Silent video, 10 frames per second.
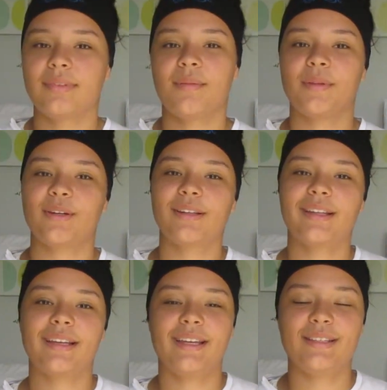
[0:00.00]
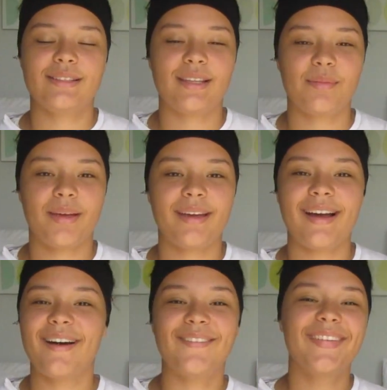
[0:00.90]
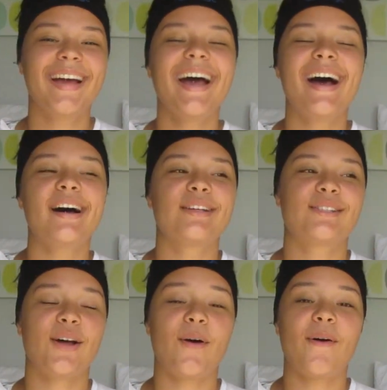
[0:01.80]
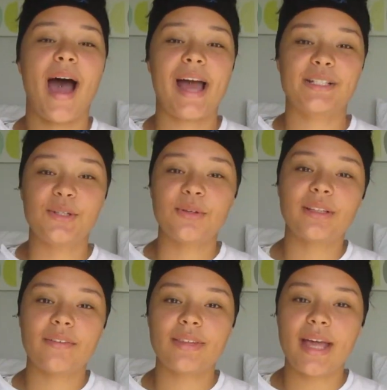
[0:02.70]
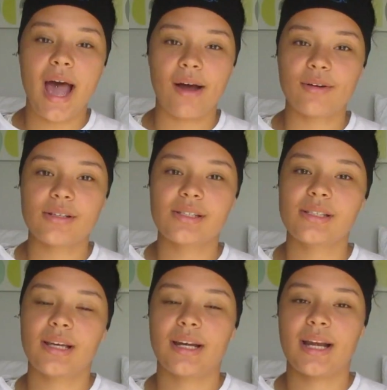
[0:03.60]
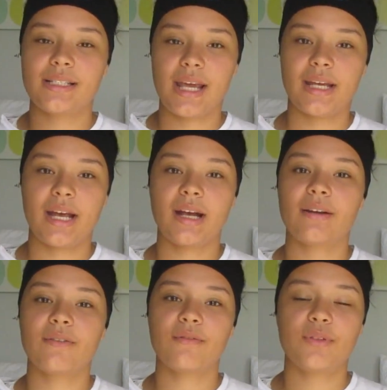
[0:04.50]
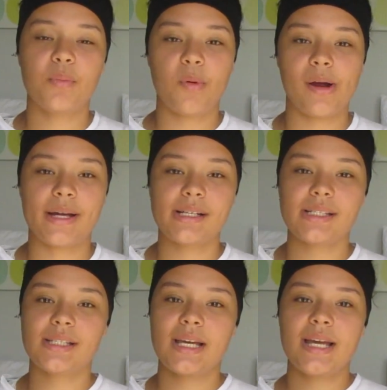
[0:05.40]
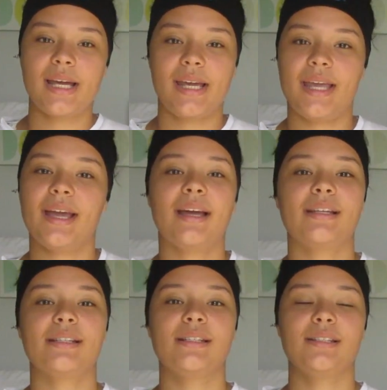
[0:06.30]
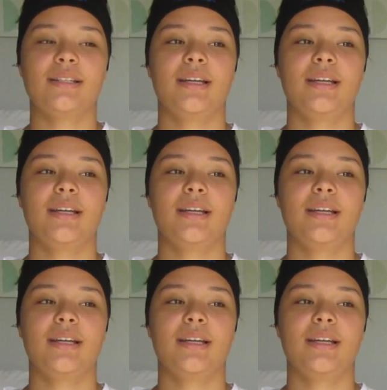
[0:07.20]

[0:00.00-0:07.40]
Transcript: I'm literally, he's sleeping. So I do live in the house and I take care of the boys, and